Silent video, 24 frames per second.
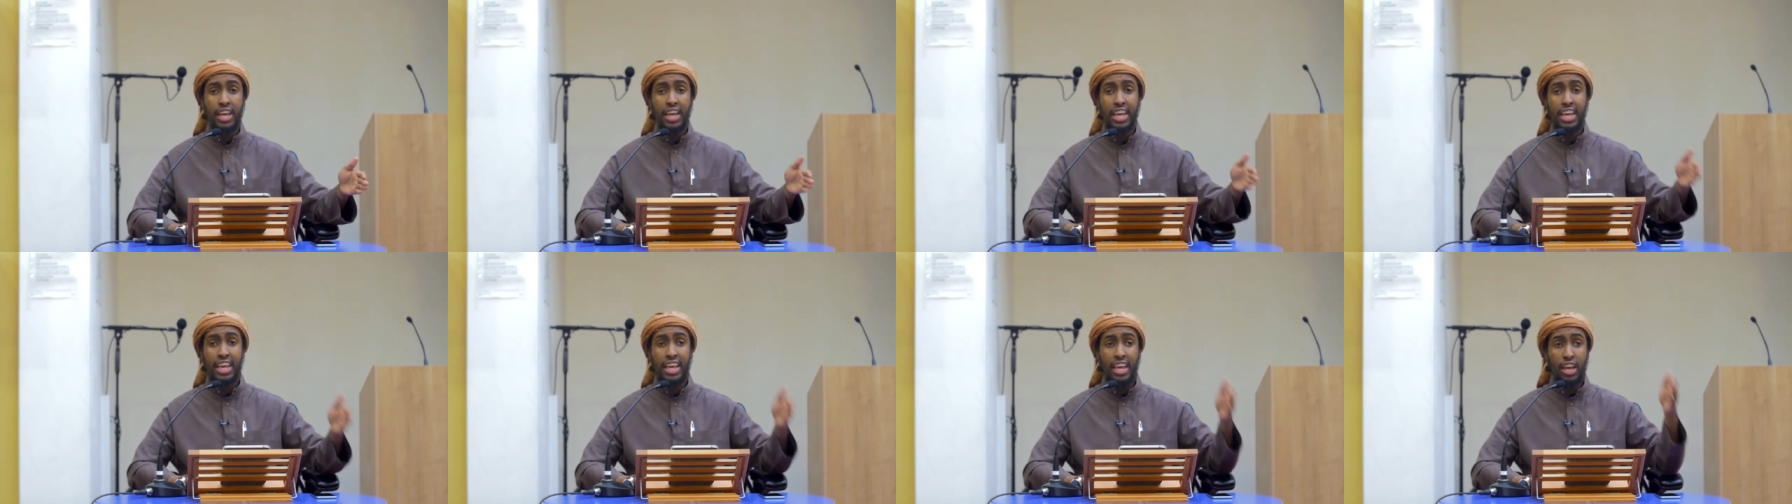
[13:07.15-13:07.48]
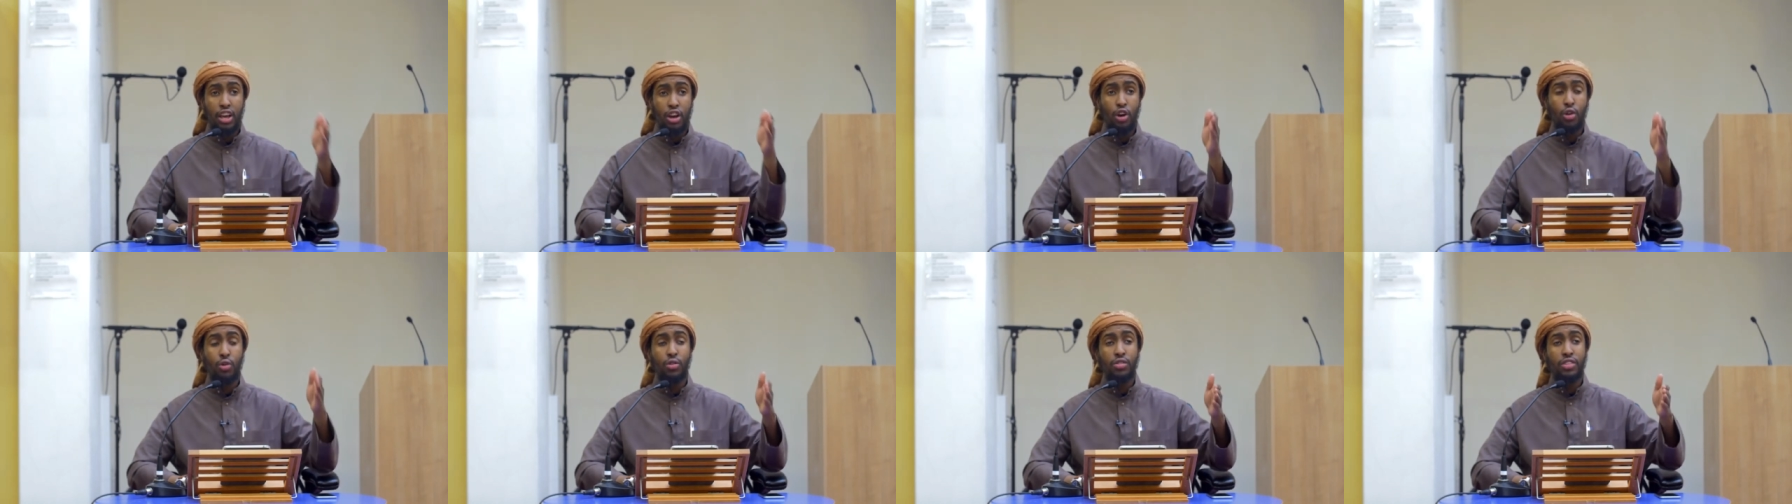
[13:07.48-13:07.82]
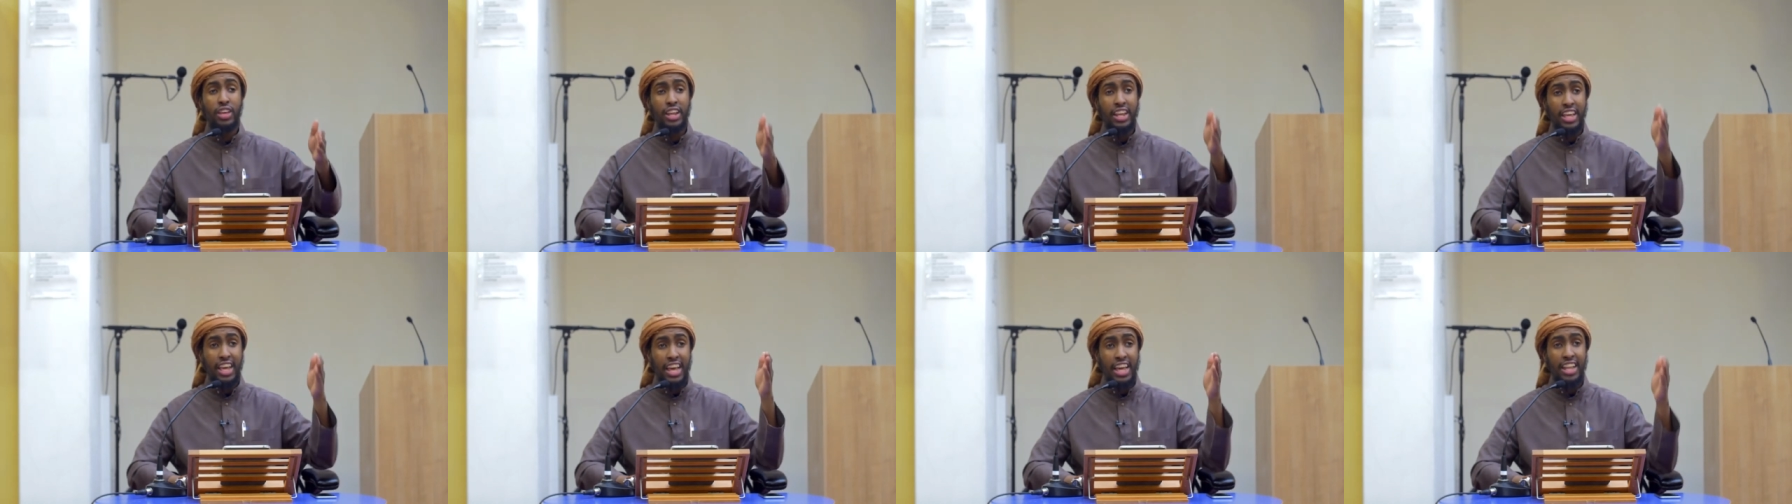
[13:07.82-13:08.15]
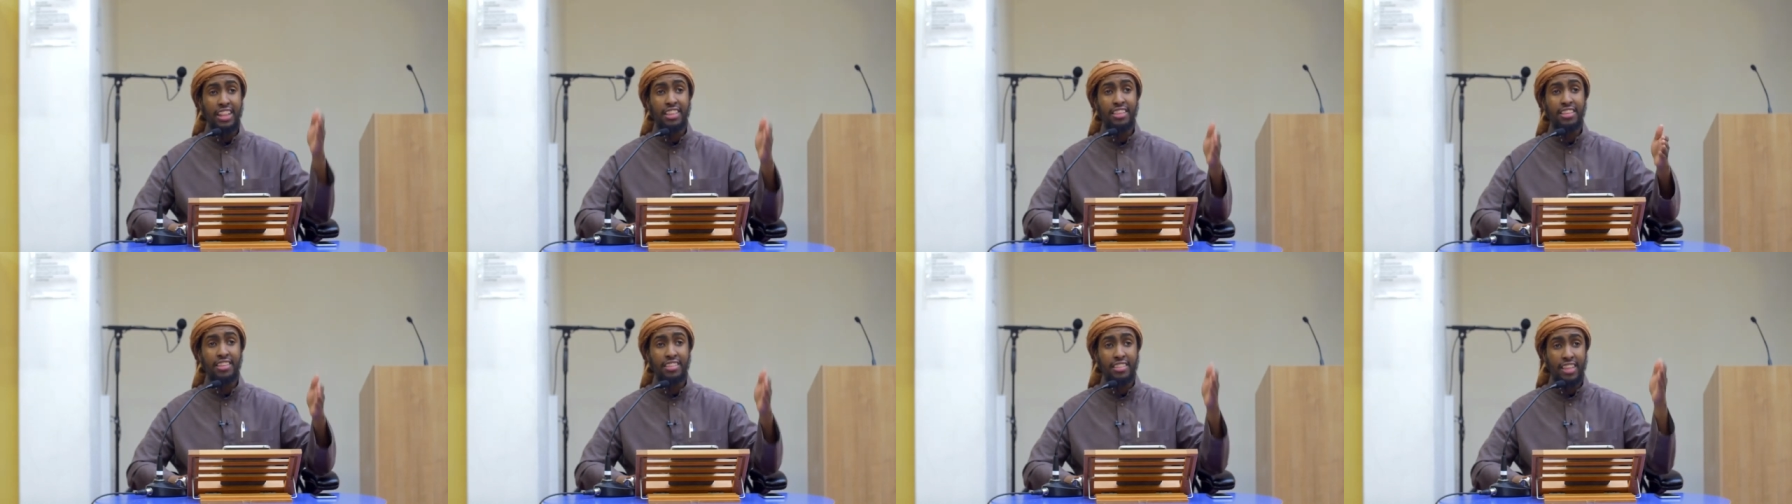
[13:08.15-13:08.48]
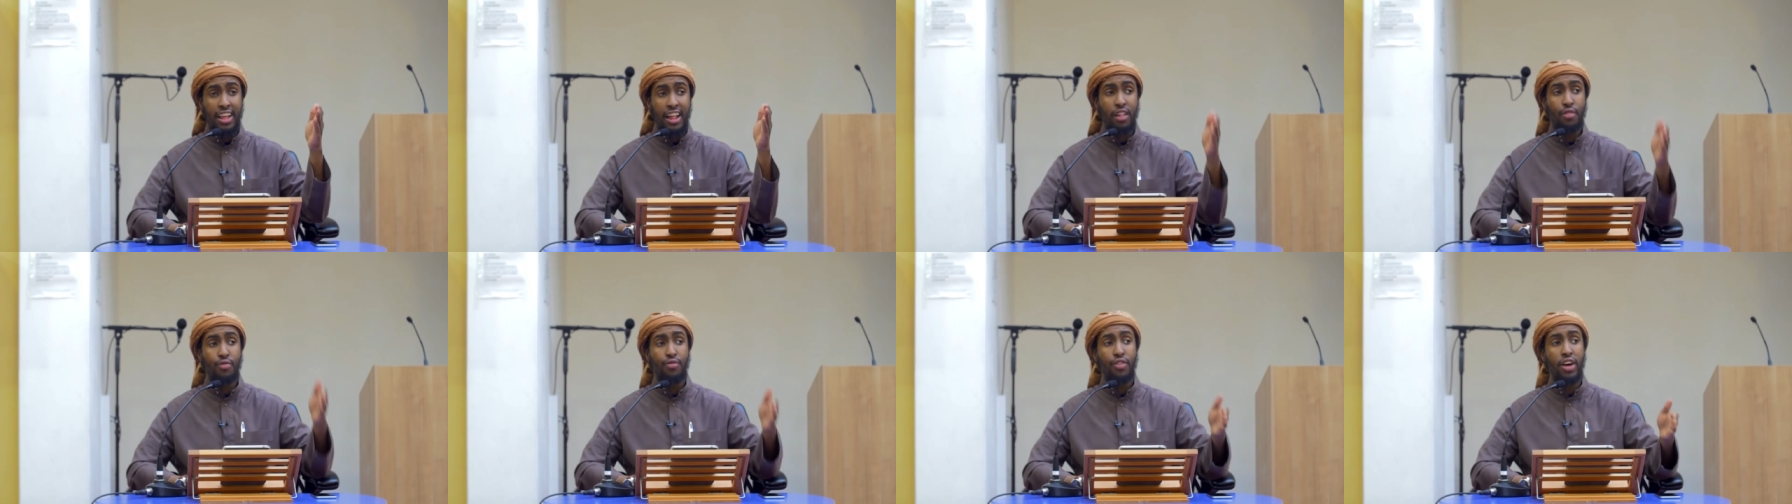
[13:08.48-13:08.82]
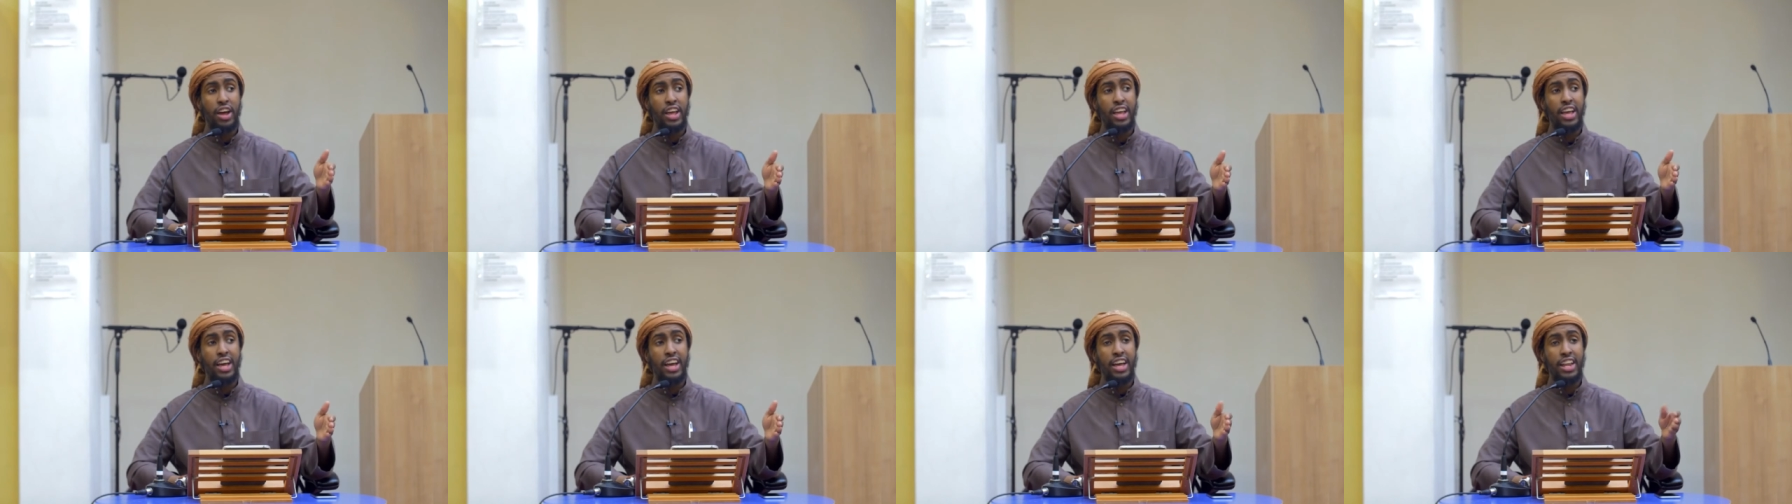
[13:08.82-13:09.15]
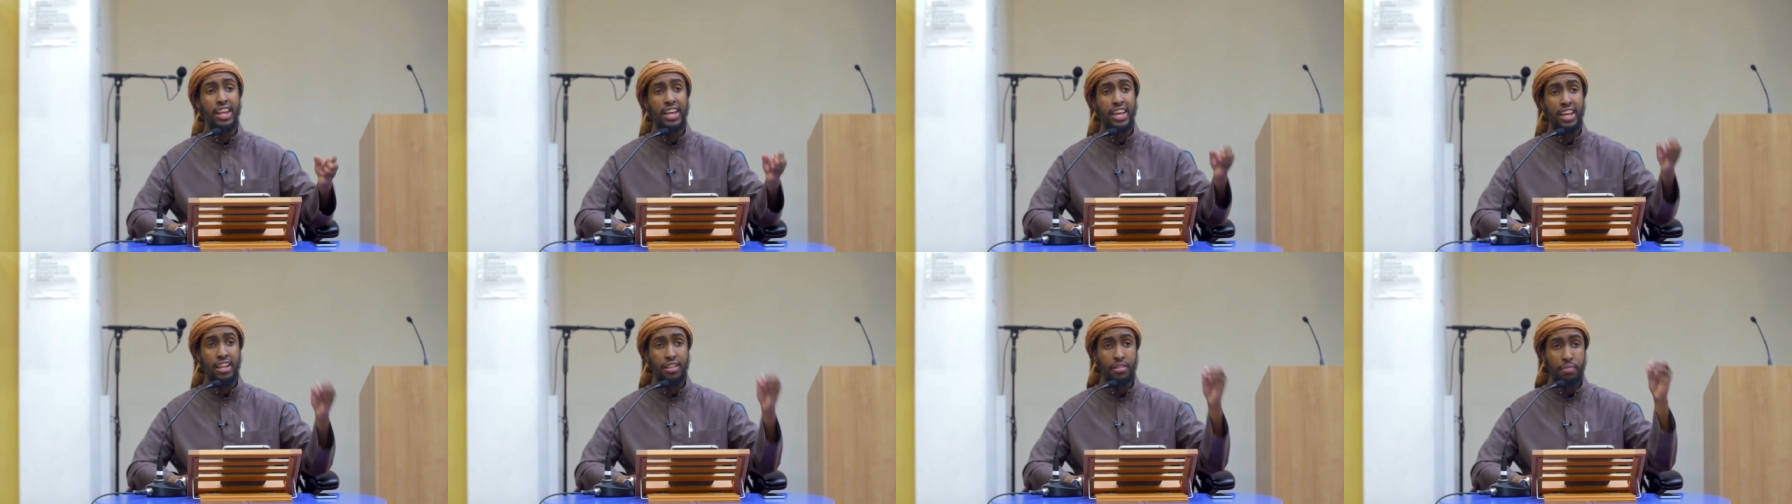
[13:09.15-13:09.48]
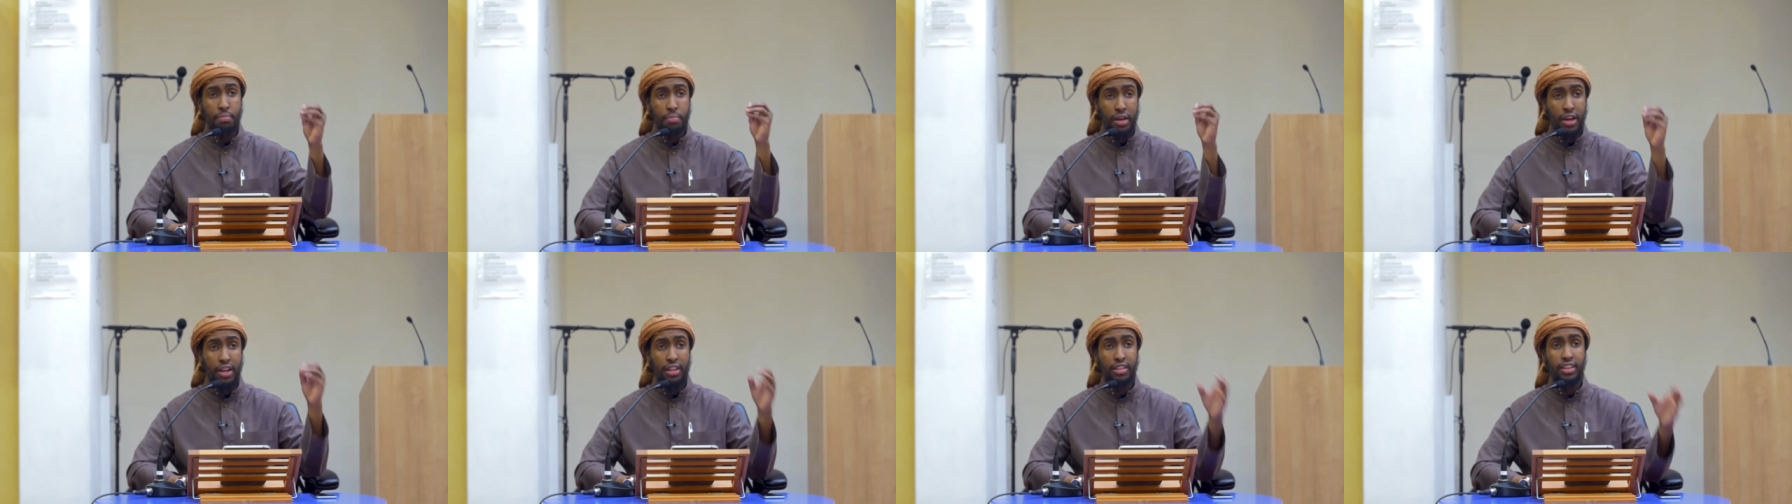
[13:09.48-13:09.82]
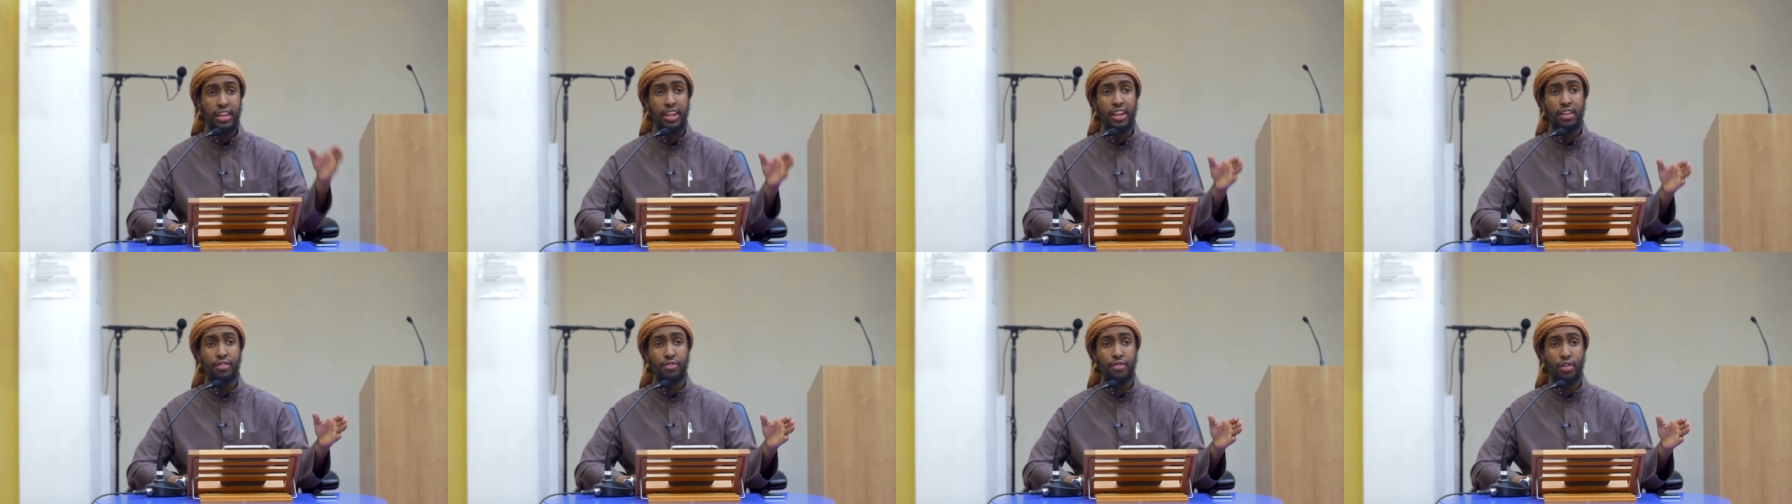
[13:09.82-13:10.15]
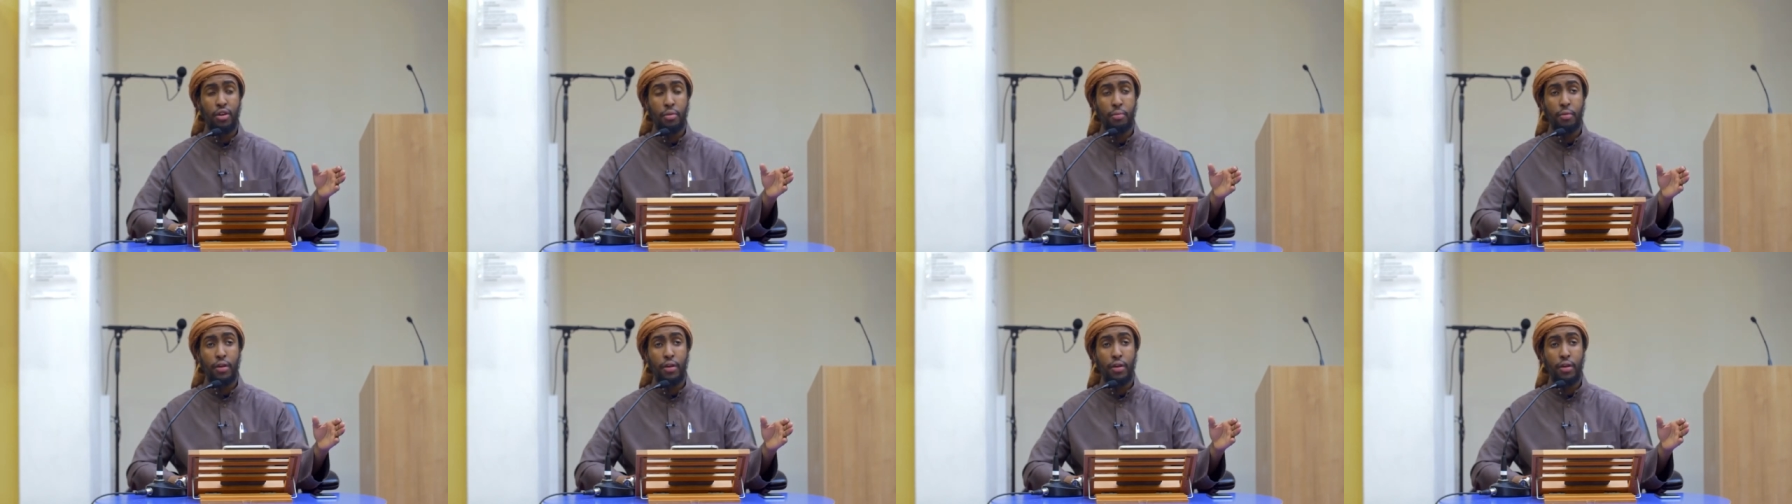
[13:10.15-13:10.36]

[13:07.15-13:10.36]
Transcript: He goes and he enters the hellfire and he gets burnt in it for a